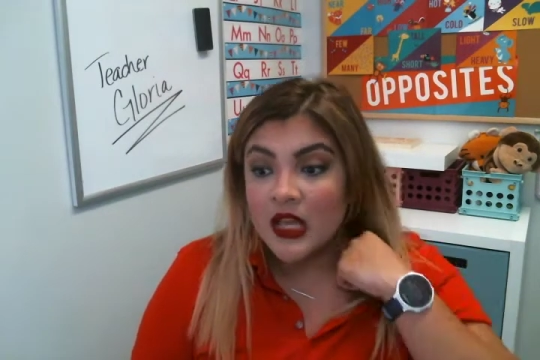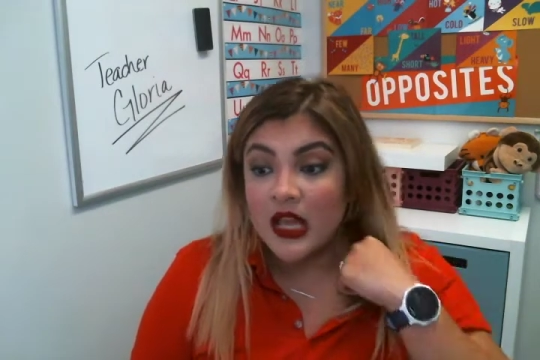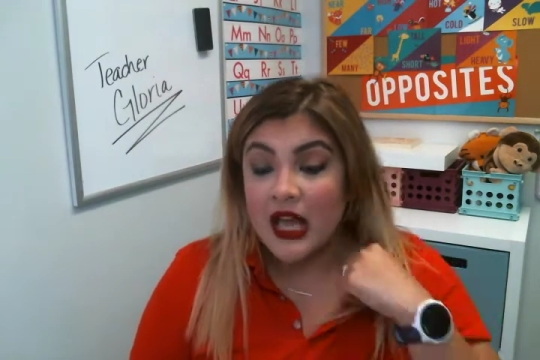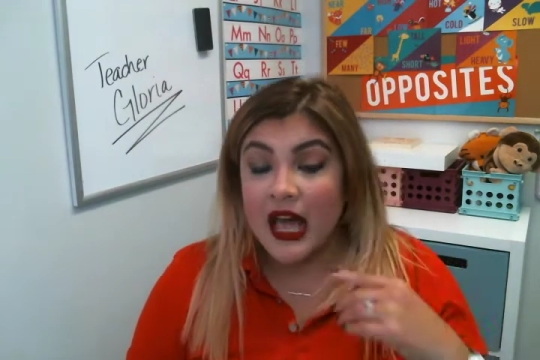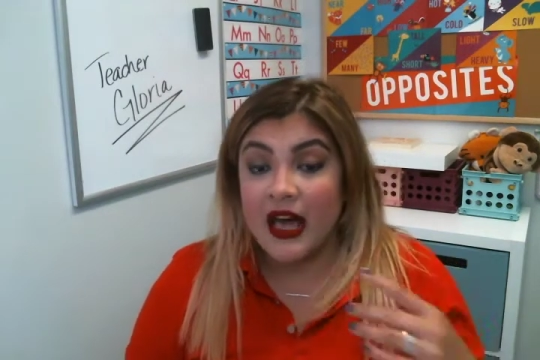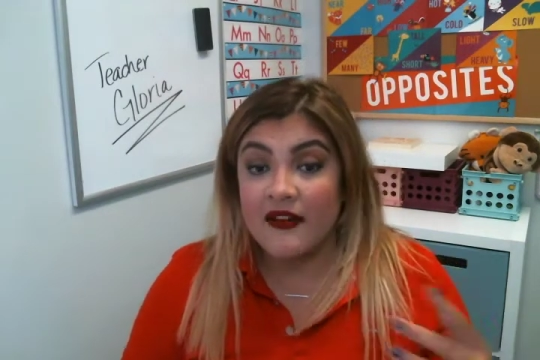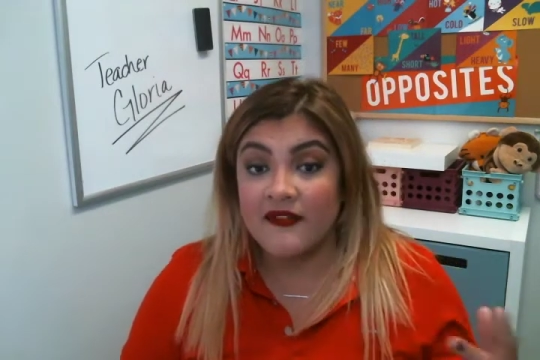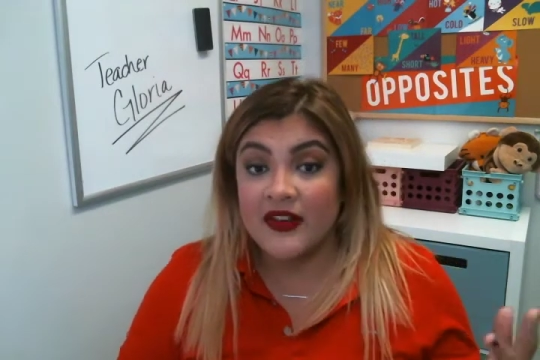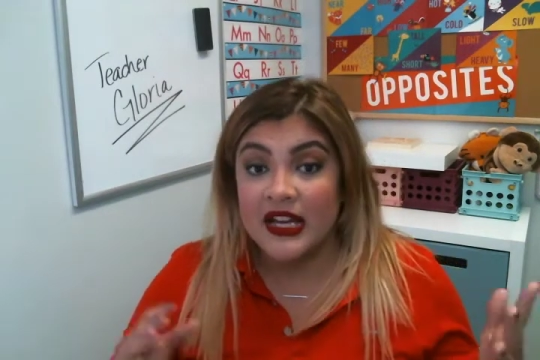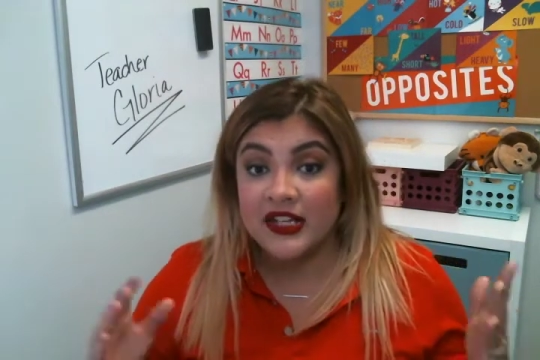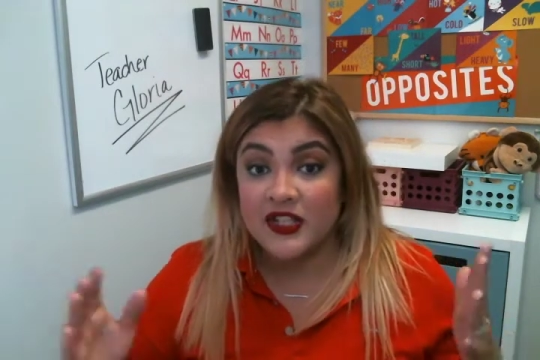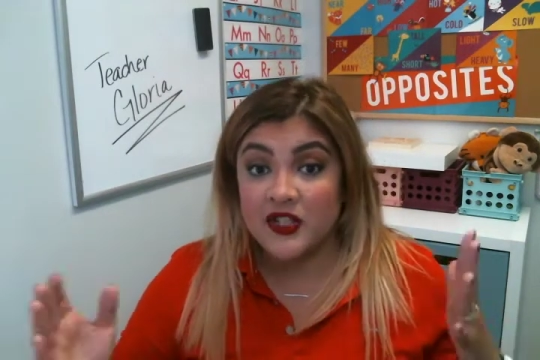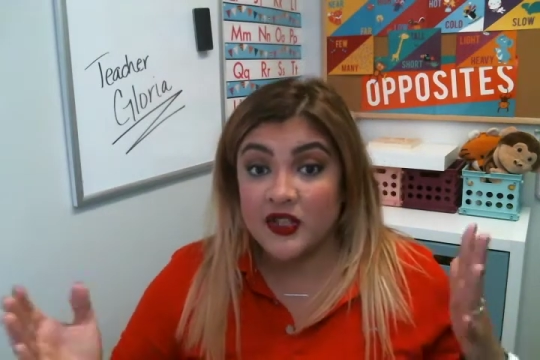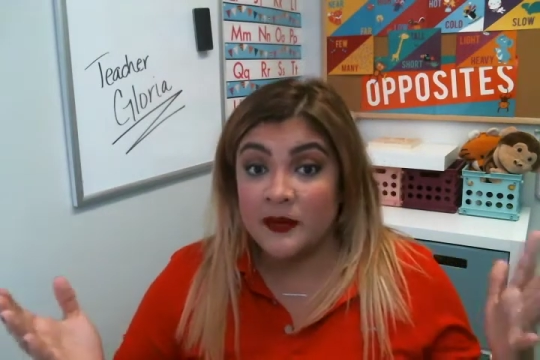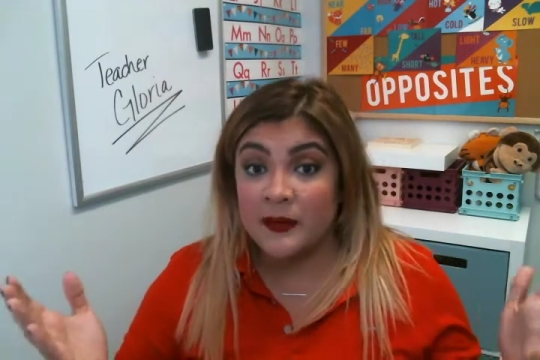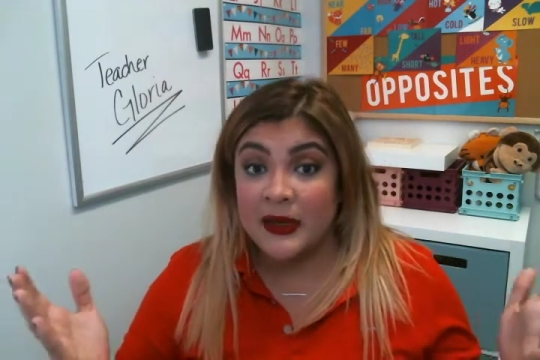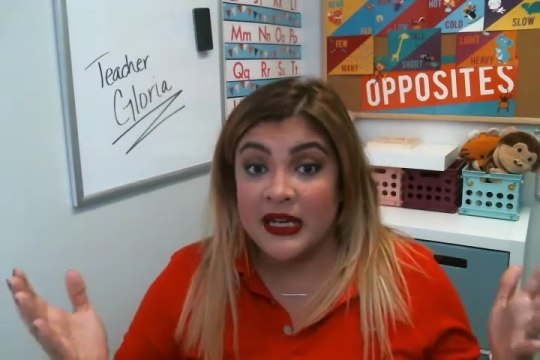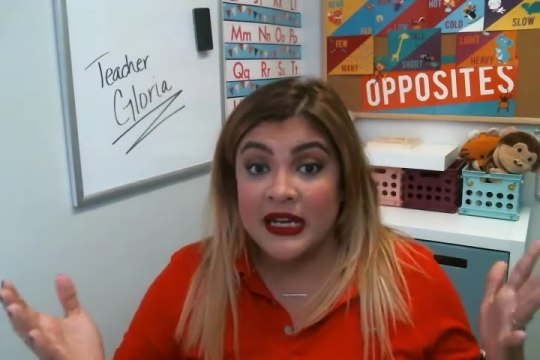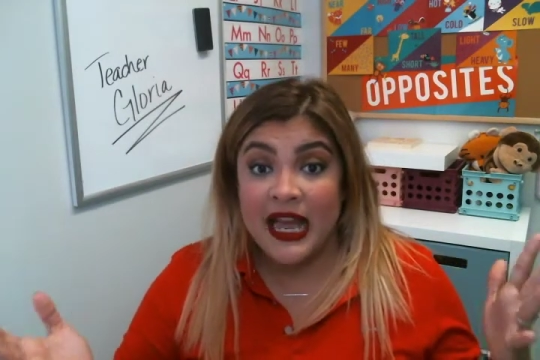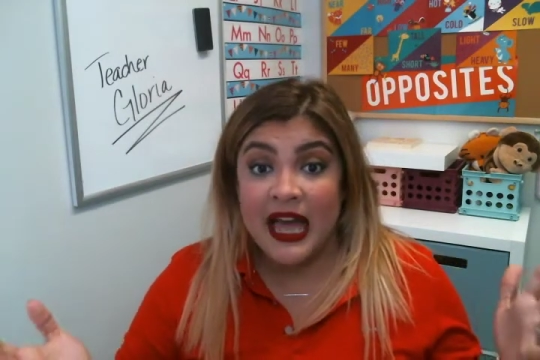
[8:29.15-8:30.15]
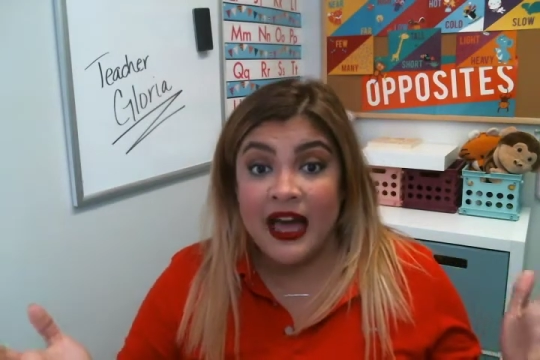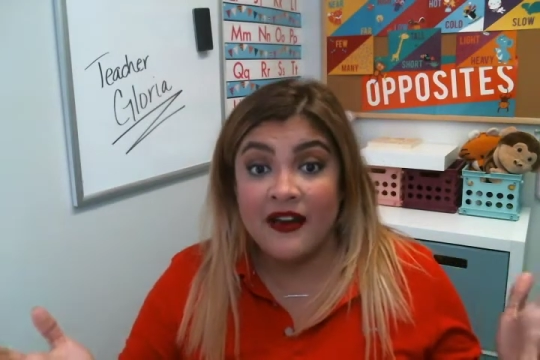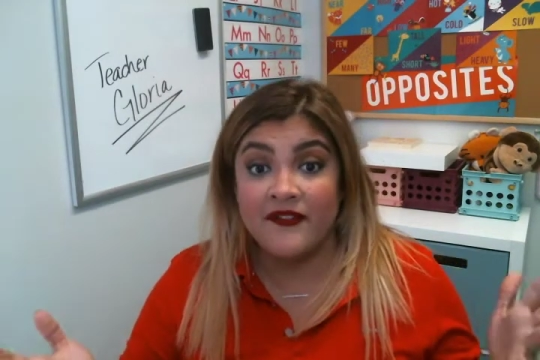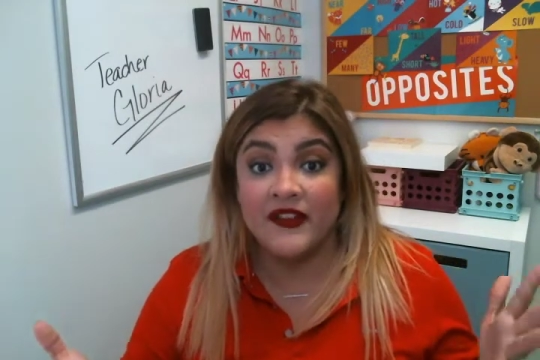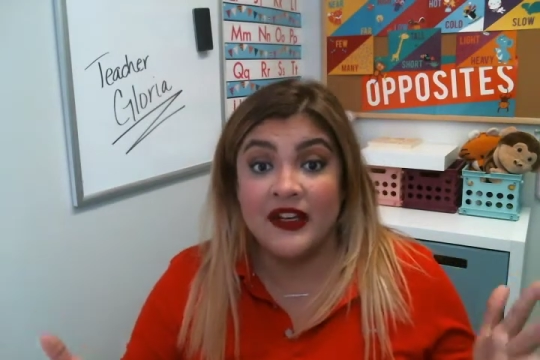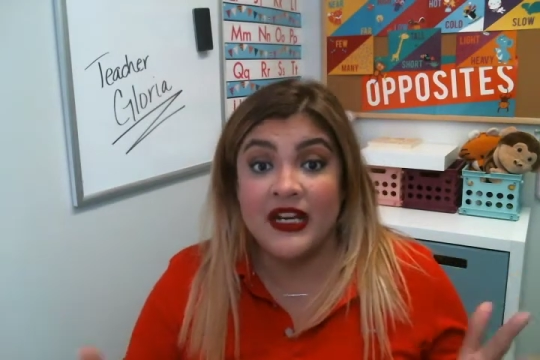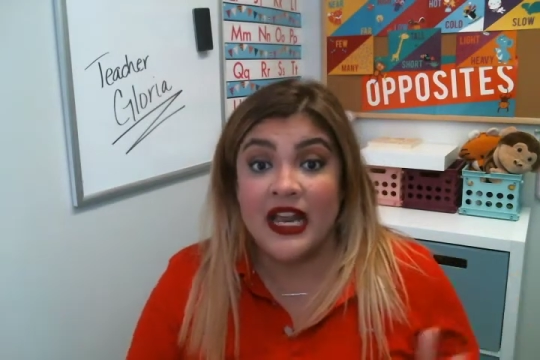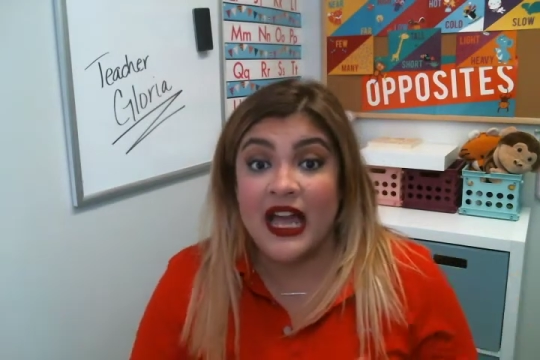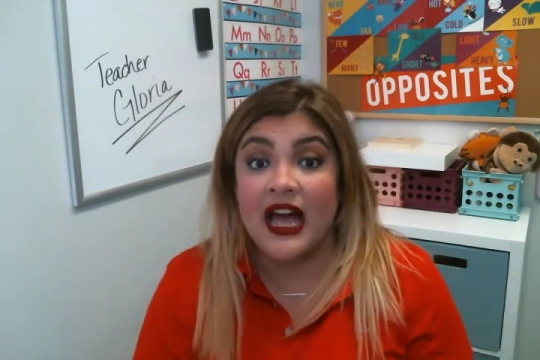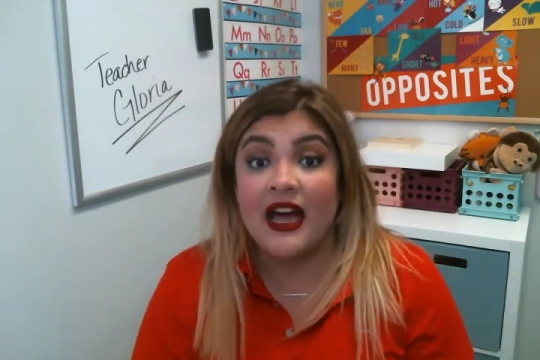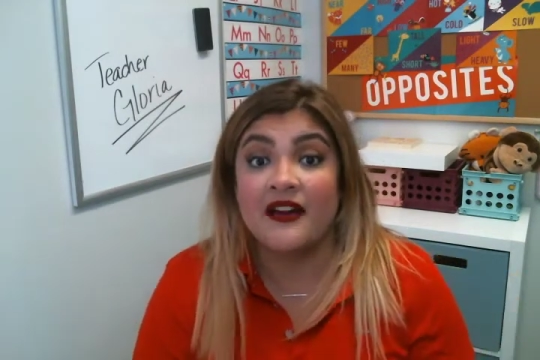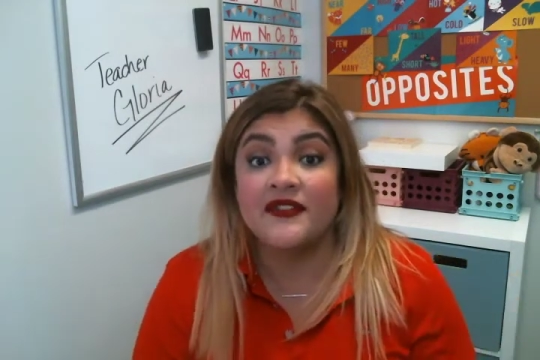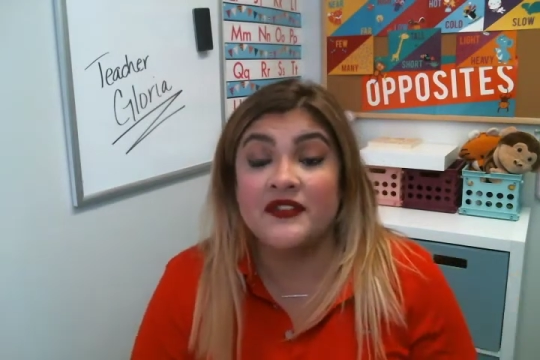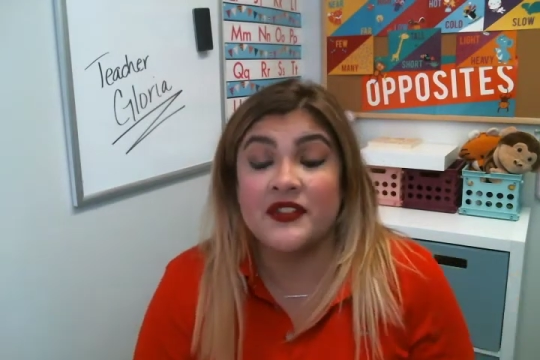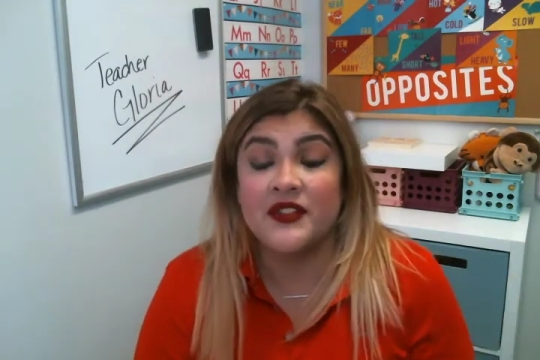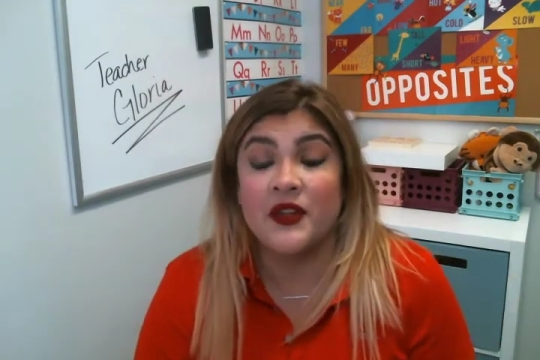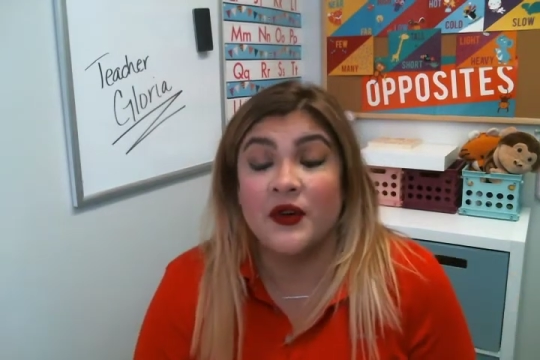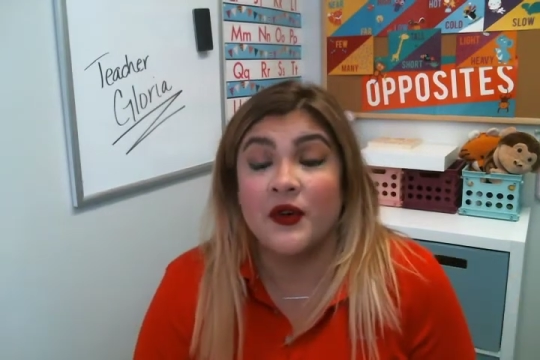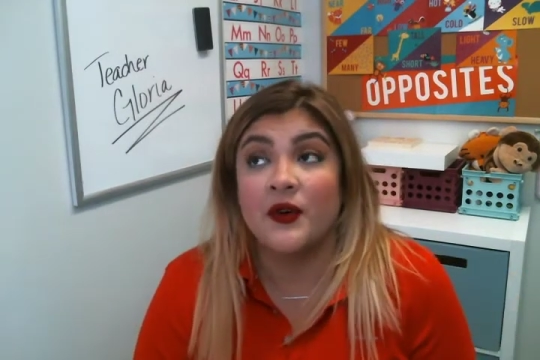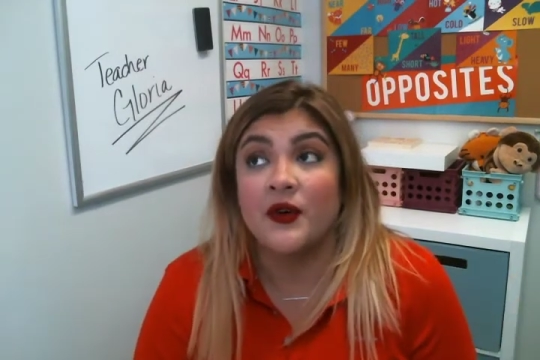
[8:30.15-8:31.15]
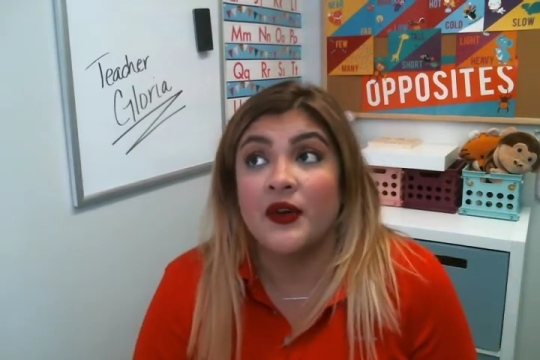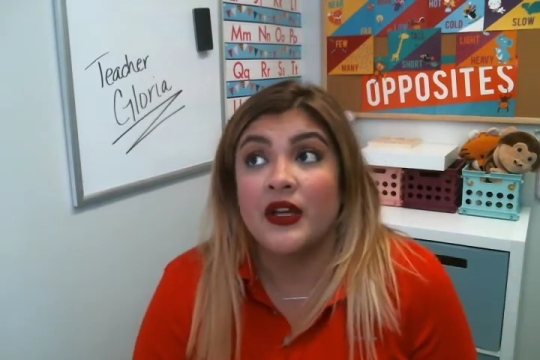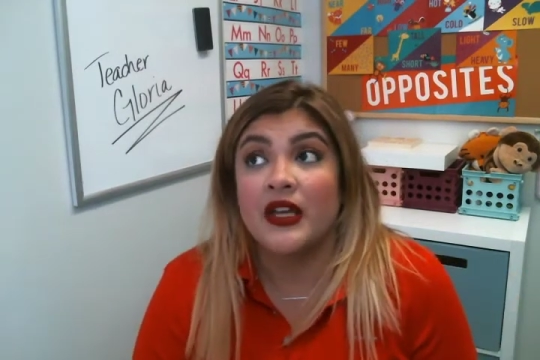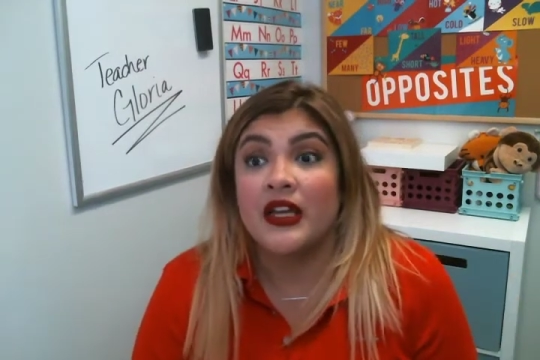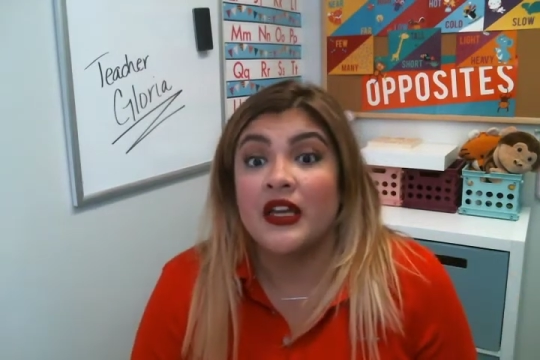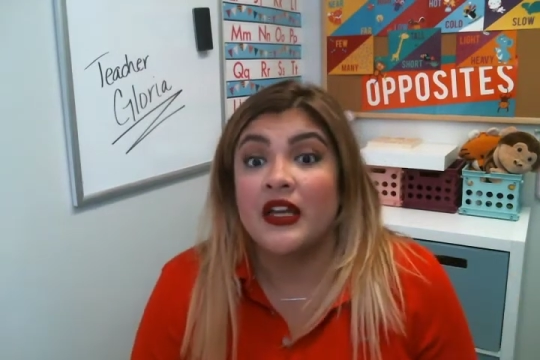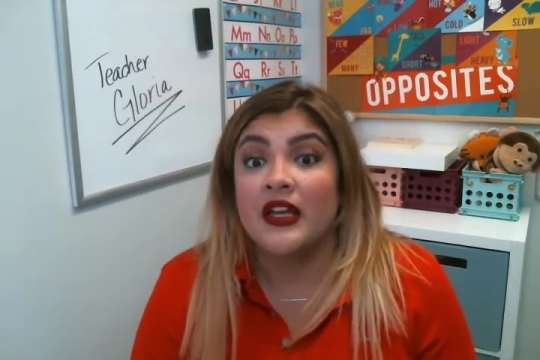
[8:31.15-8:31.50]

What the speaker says: have actually been half and half, so